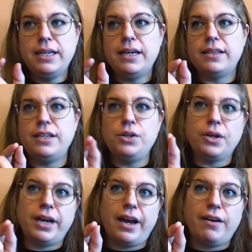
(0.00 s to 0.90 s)
Then you
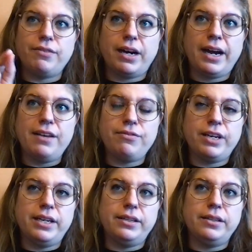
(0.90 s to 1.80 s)
could have a
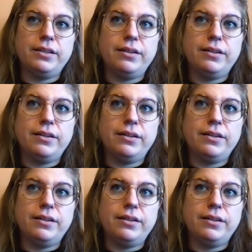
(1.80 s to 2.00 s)
hyphen